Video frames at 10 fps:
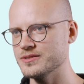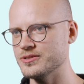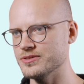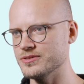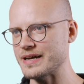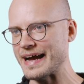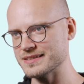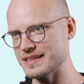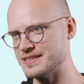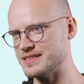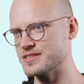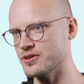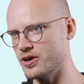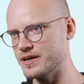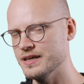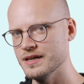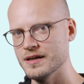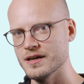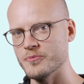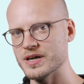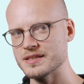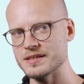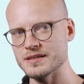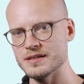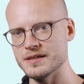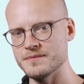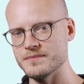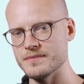to act as this core, but uh,